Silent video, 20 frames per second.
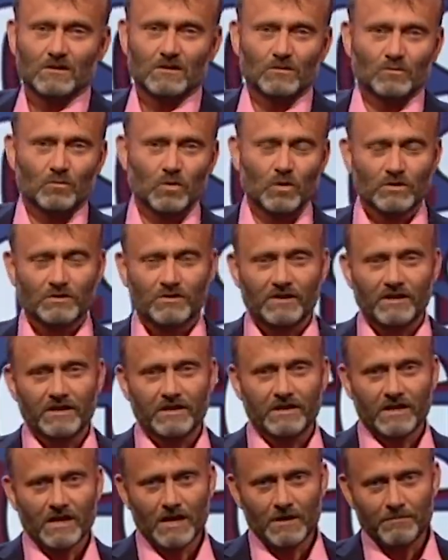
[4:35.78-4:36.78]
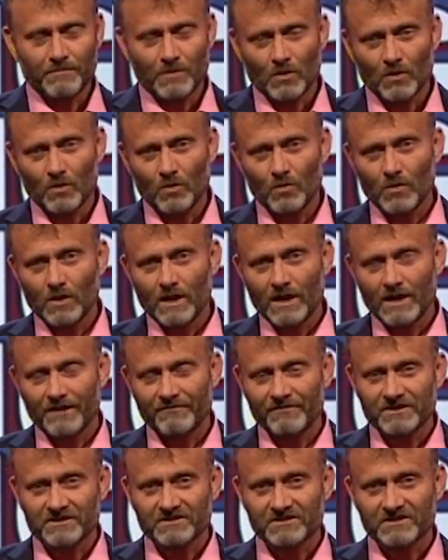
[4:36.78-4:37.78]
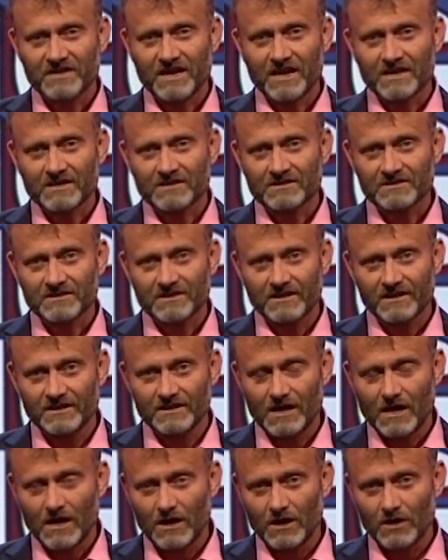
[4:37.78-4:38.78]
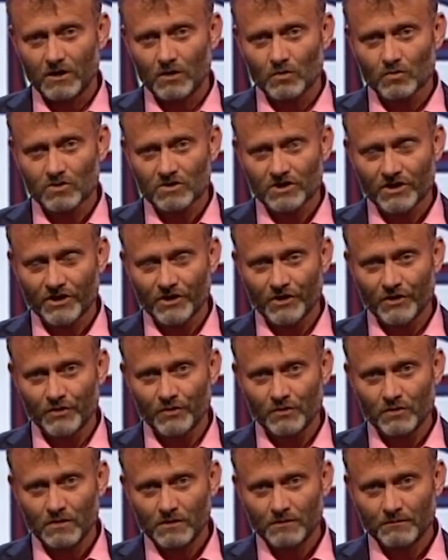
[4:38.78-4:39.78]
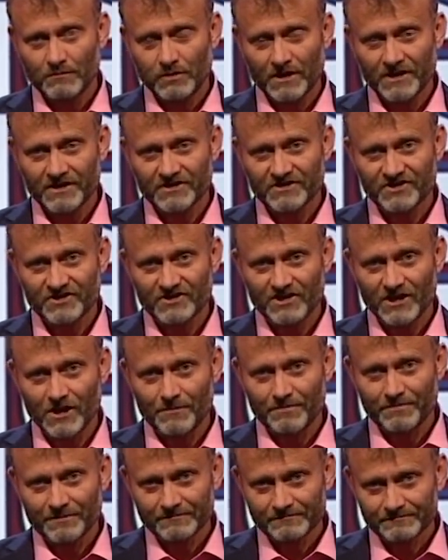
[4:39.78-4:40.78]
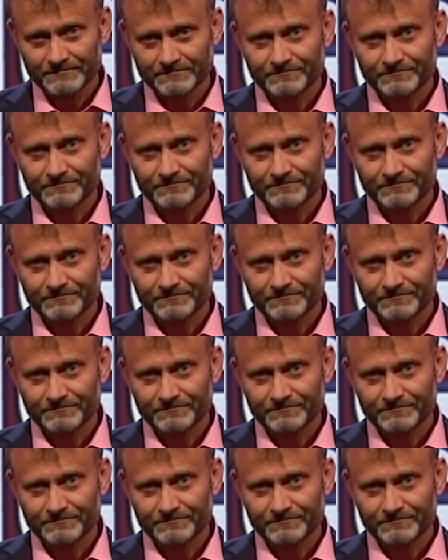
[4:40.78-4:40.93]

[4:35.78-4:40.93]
Would the couple having sex in aisle two please stop?